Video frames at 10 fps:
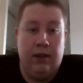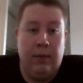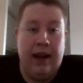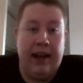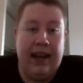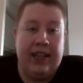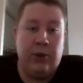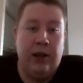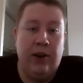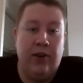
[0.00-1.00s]
man
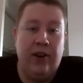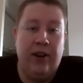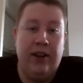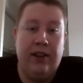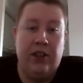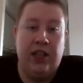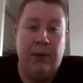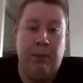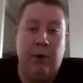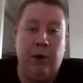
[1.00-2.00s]
gets rid of
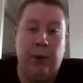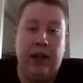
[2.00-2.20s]
cheap pot